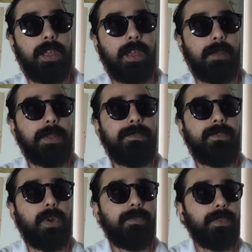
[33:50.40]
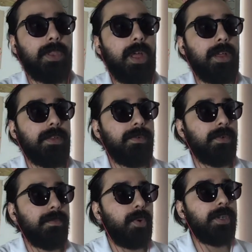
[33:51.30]
I believe Norfolk,
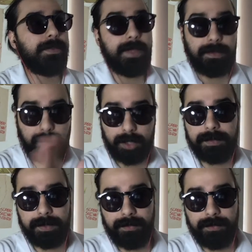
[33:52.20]
Portsmouth, Portsmouth,